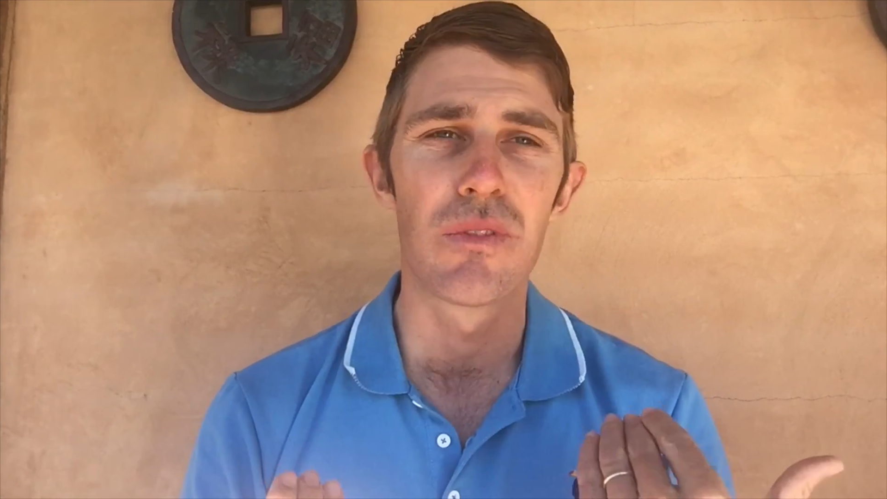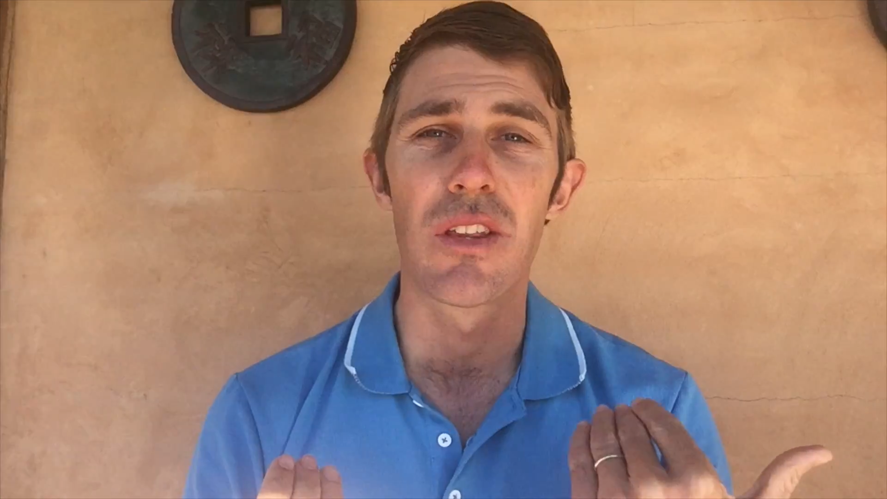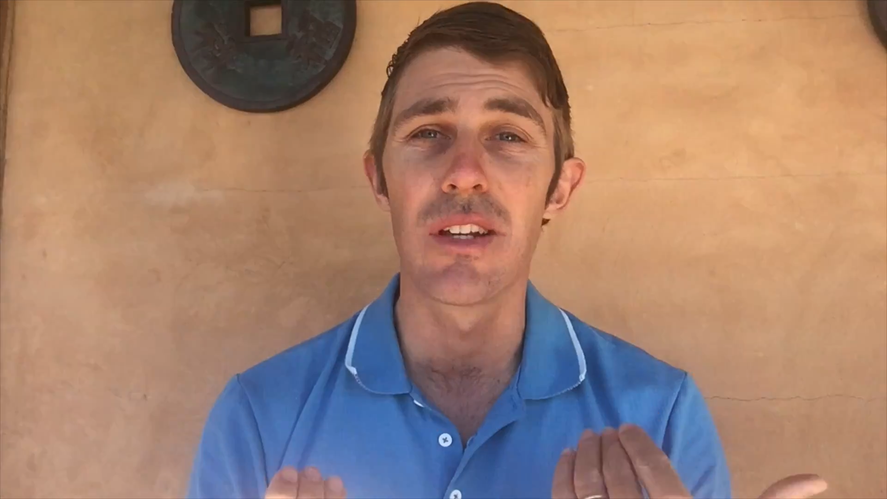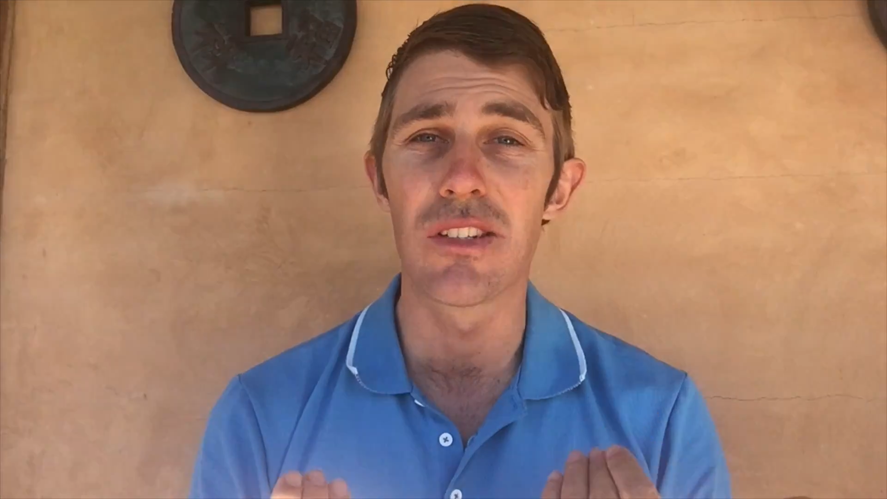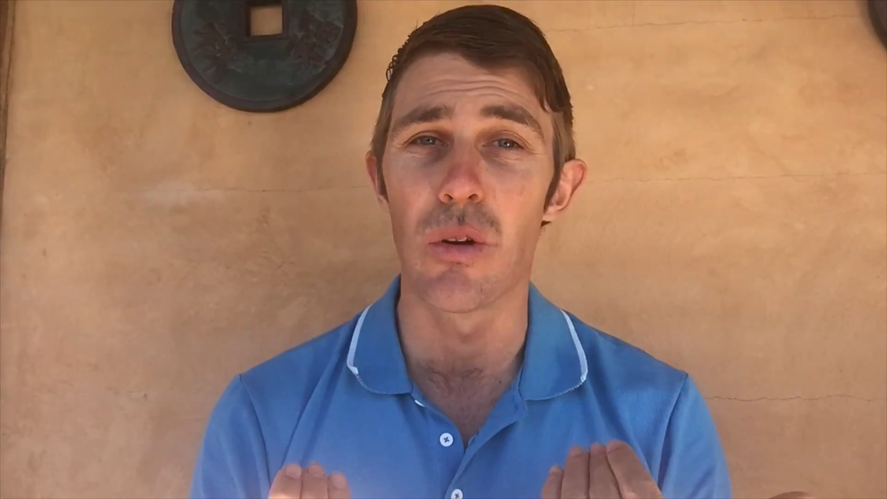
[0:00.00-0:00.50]
the
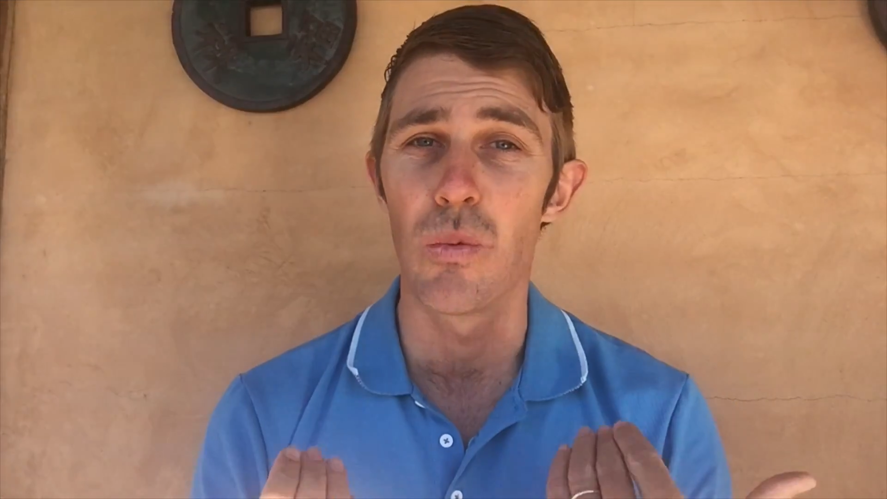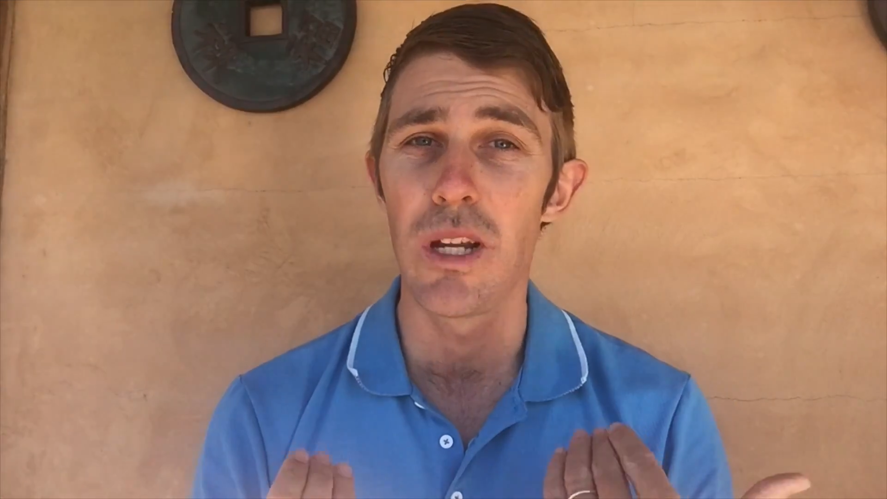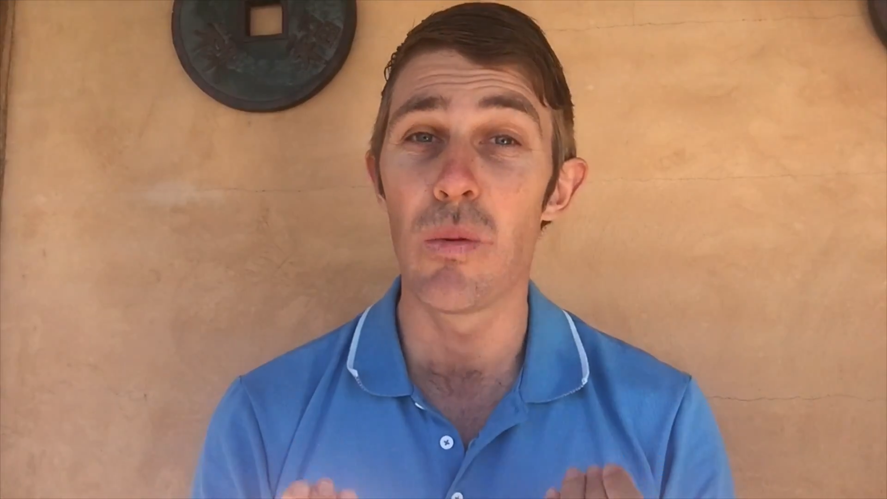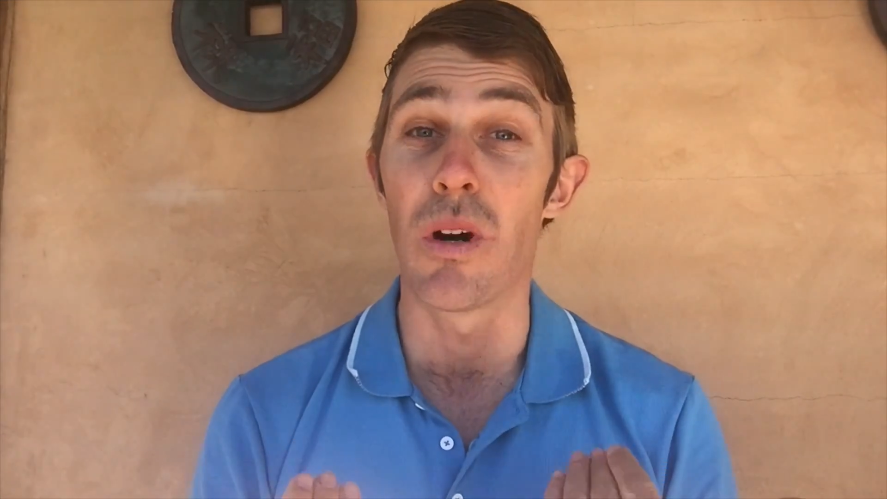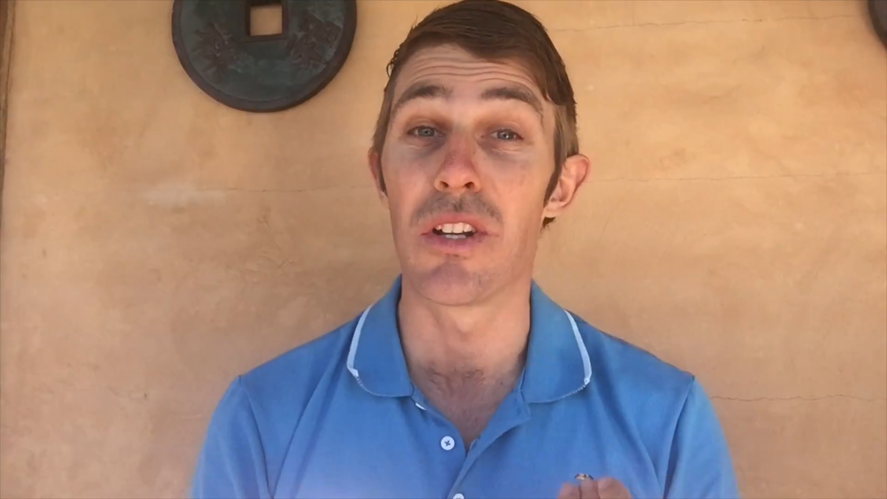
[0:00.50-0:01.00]
things that
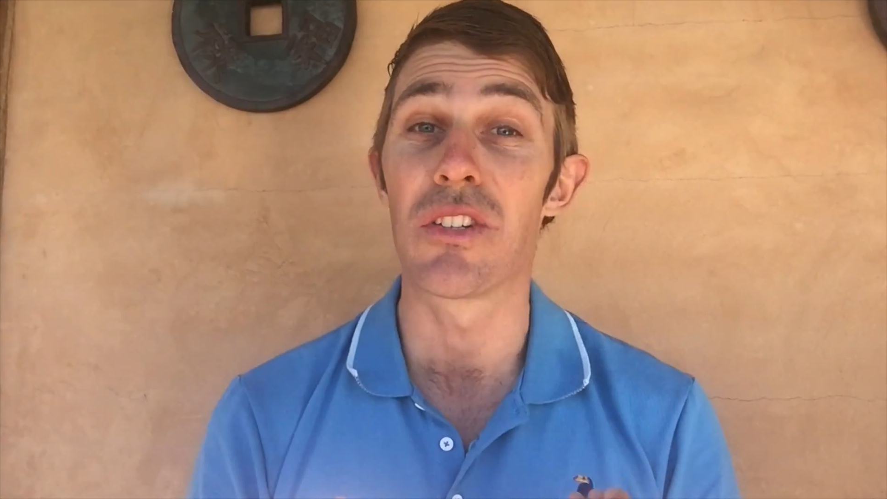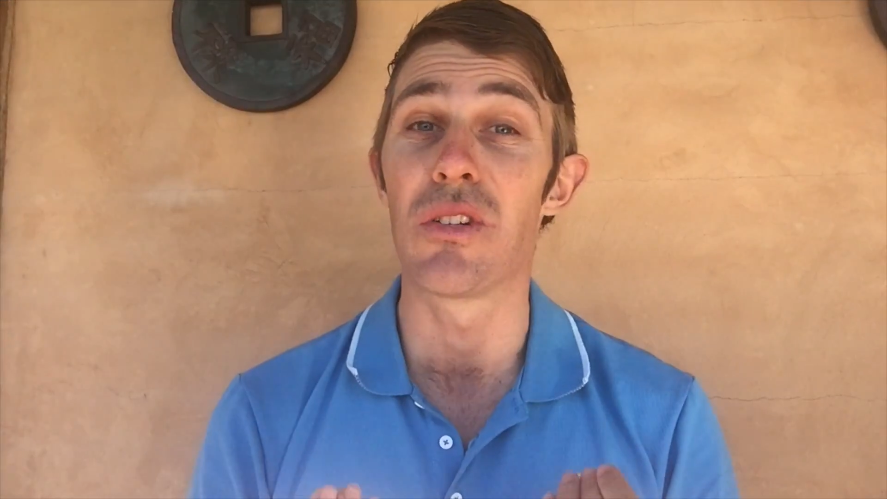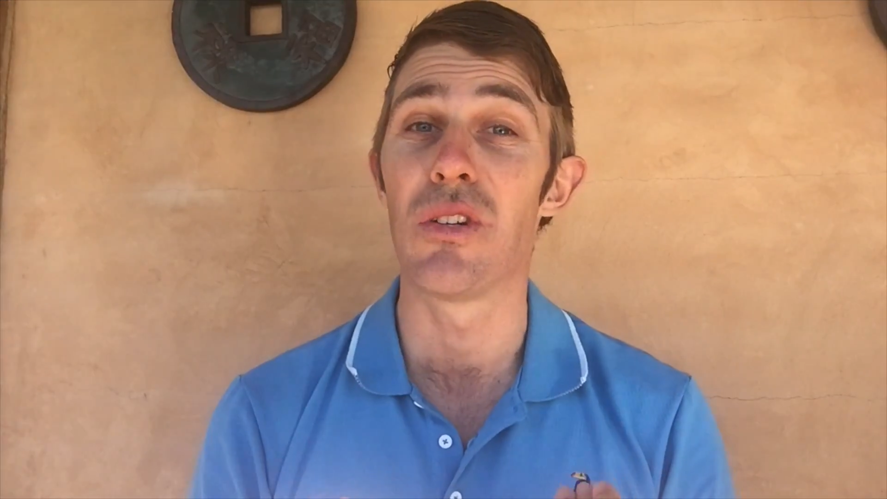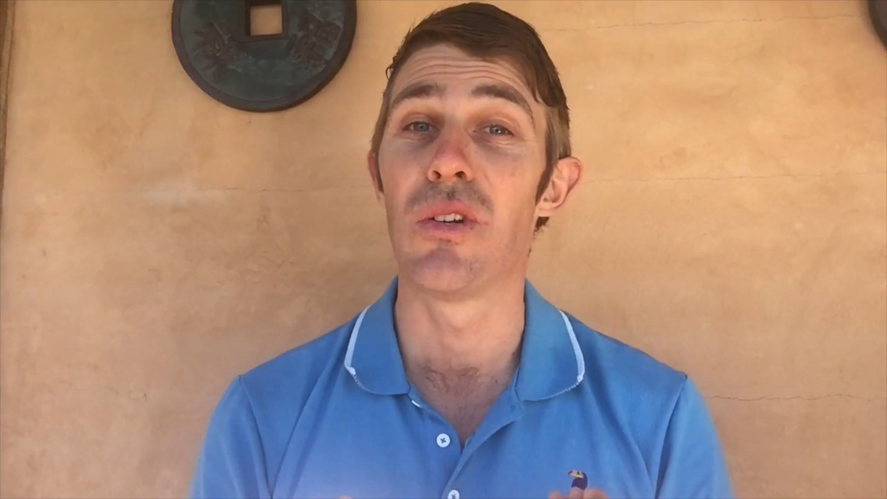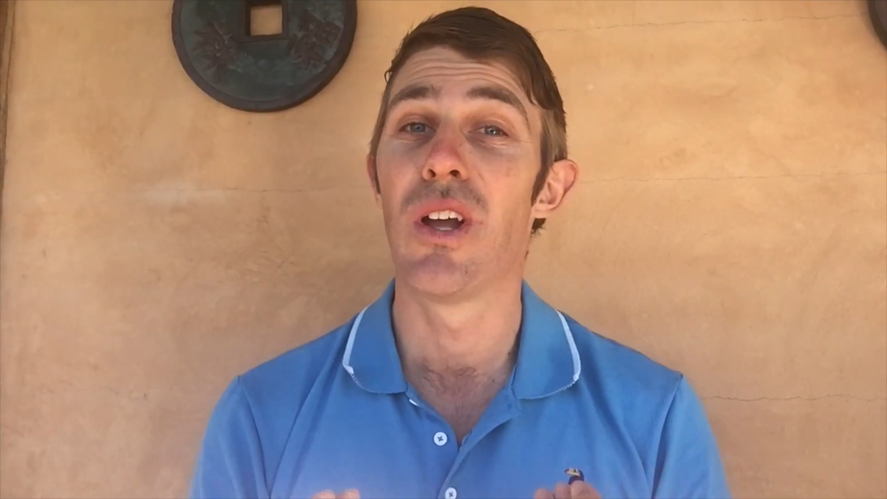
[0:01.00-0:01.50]
we want
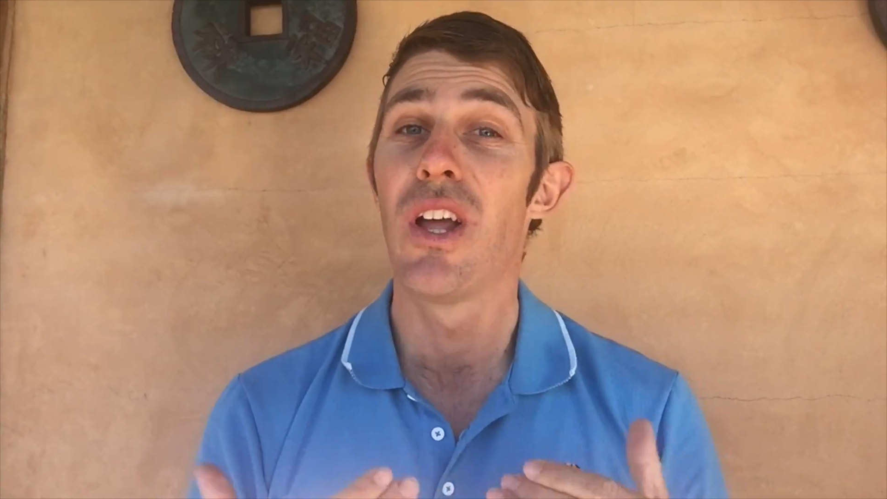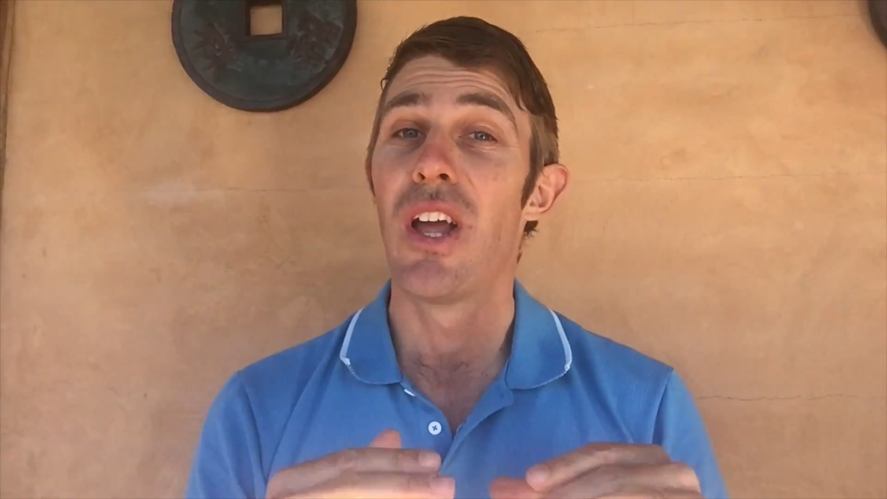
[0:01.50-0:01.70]
to